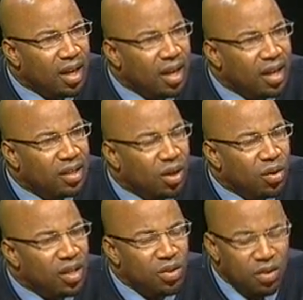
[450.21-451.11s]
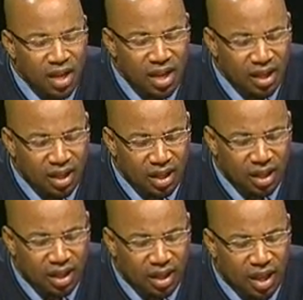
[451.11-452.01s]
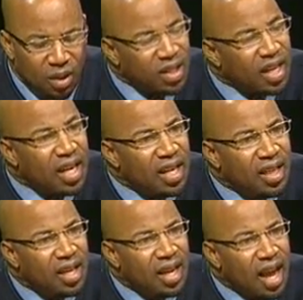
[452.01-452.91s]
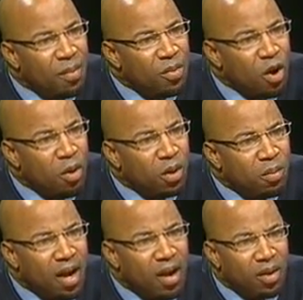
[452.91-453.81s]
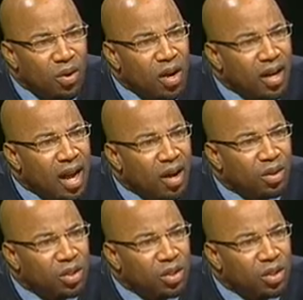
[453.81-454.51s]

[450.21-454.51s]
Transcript: And so did you think there was anything abnormal about going out,